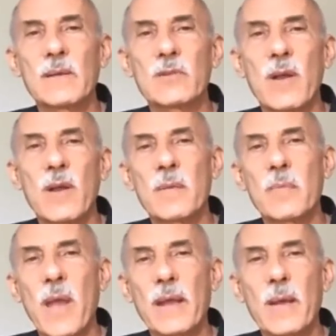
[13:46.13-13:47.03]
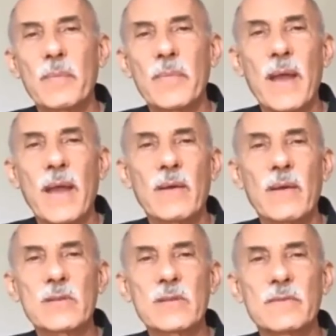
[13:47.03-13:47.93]
trying to pack up the
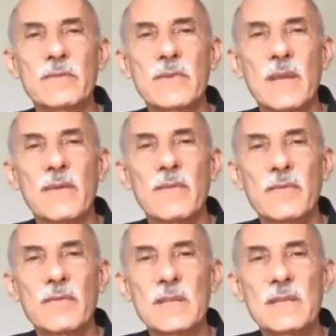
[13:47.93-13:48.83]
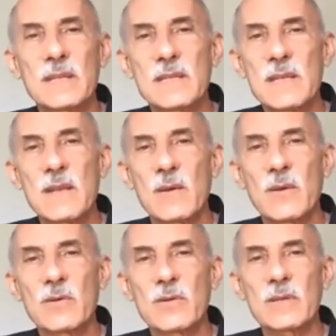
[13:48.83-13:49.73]
house of 56
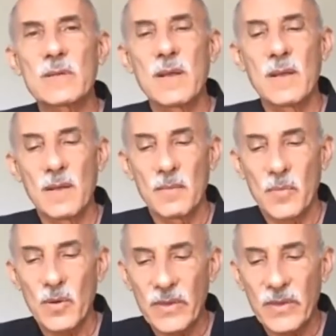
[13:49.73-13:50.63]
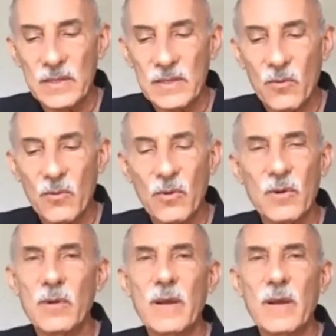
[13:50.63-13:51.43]
years and put things in order.